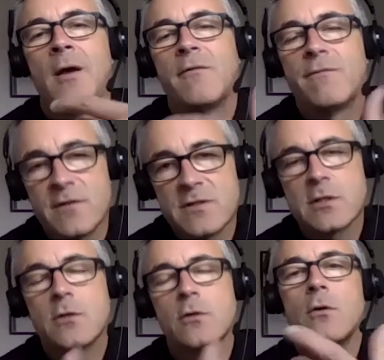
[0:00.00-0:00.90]

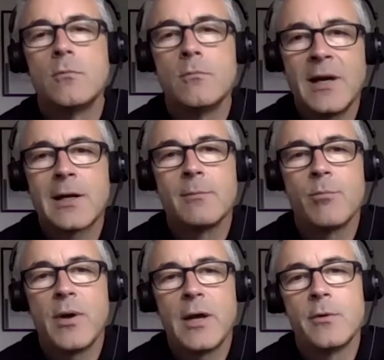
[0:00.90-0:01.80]
physical or mental
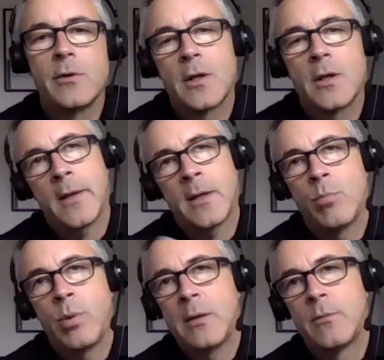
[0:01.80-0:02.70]
impairment, and that
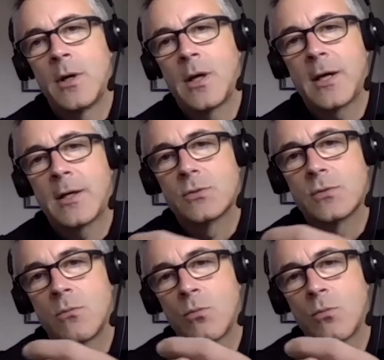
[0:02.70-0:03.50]
impairment has,